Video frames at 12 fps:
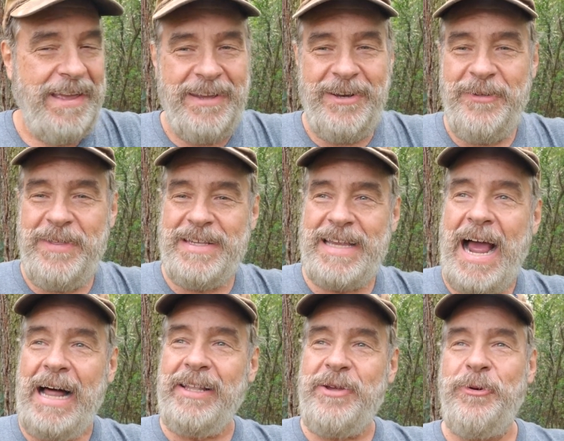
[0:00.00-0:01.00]
You know, these
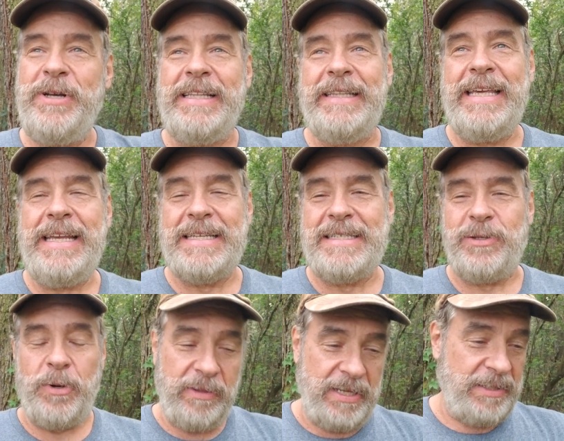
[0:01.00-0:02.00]
Hollywood elitists,
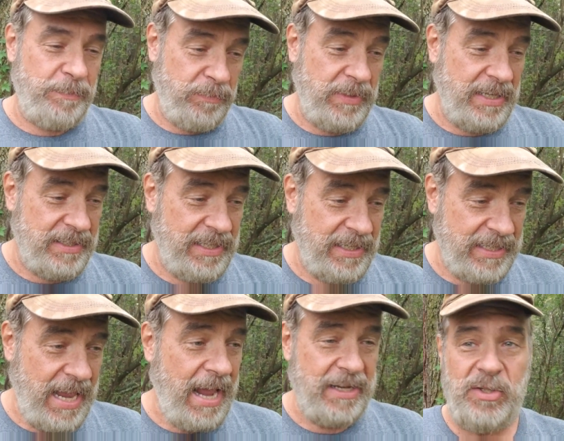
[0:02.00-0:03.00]
or these
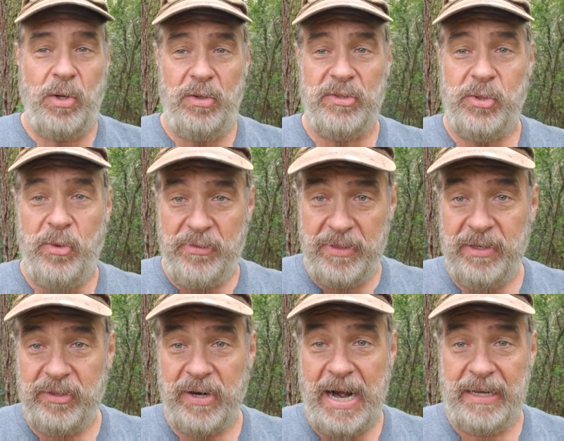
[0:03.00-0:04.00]
assholes who
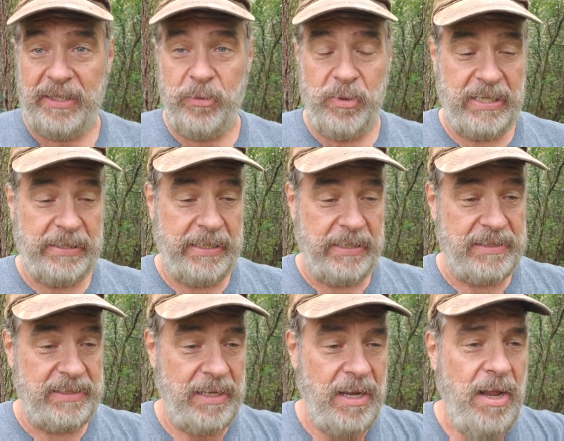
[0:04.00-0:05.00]
think they're Hollywood
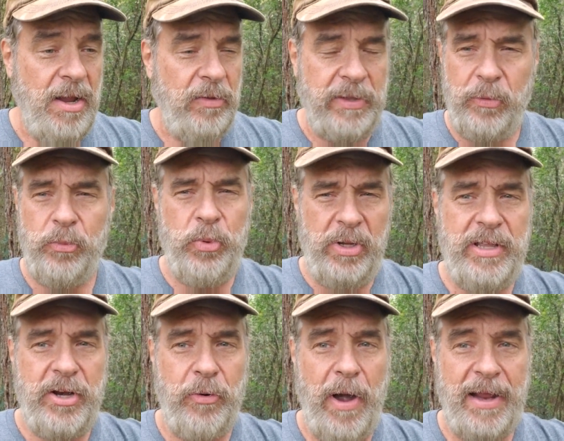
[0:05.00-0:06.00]
elitists, they really
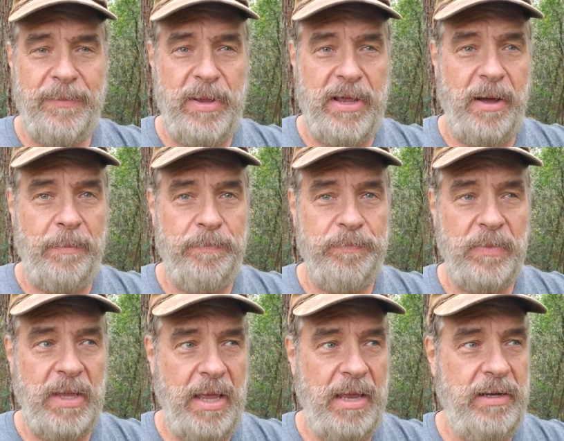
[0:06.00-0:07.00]
crack me up.
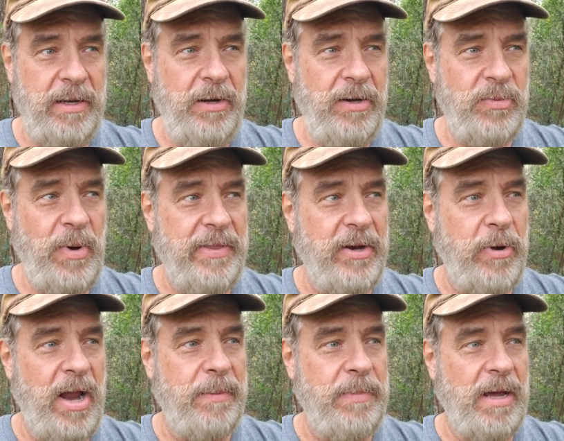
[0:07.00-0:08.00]
And here's why they
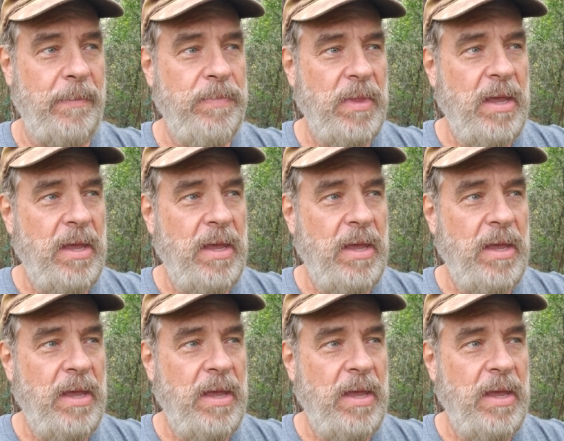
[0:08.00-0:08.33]
crack me up.